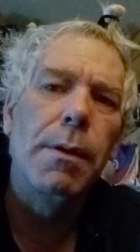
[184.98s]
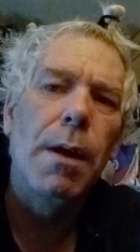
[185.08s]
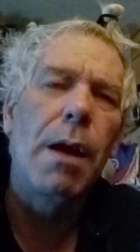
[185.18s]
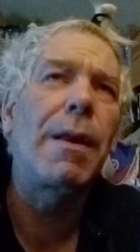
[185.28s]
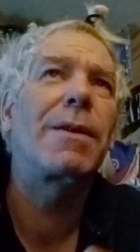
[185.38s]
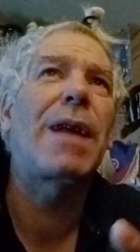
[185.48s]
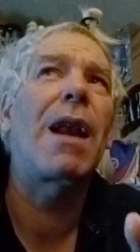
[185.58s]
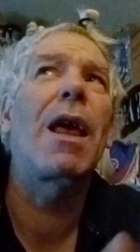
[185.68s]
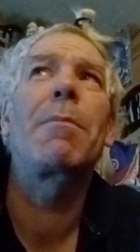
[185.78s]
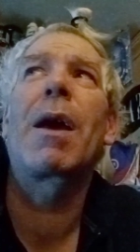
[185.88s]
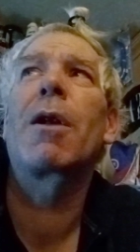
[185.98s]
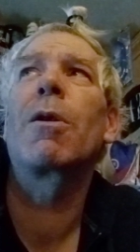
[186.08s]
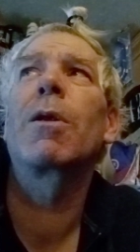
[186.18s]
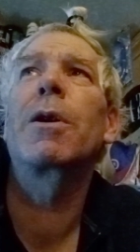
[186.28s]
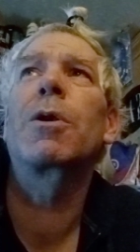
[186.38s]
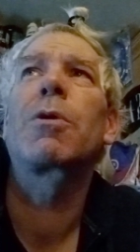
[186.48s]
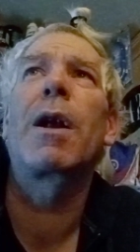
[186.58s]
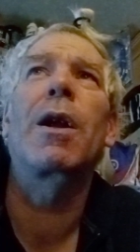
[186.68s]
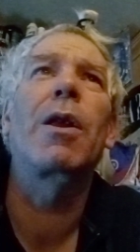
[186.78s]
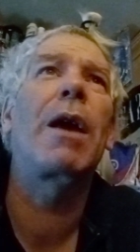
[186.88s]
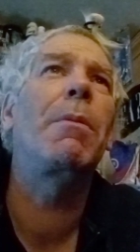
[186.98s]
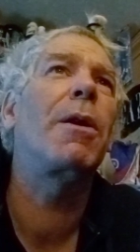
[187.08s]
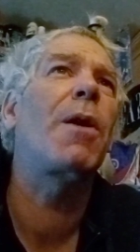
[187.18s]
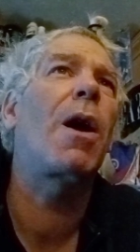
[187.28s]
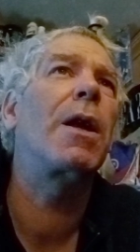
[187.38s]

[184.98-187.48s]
And that satellite man earlier tried to claim he thought